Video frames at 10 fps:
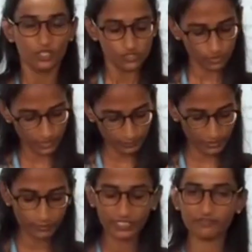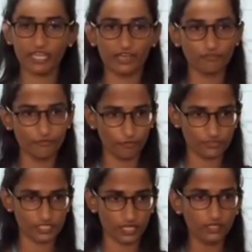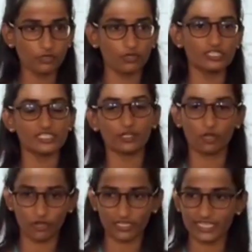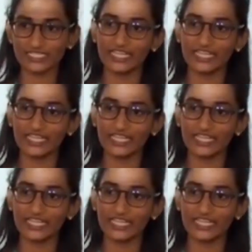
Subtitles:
So in between we have a fossa called as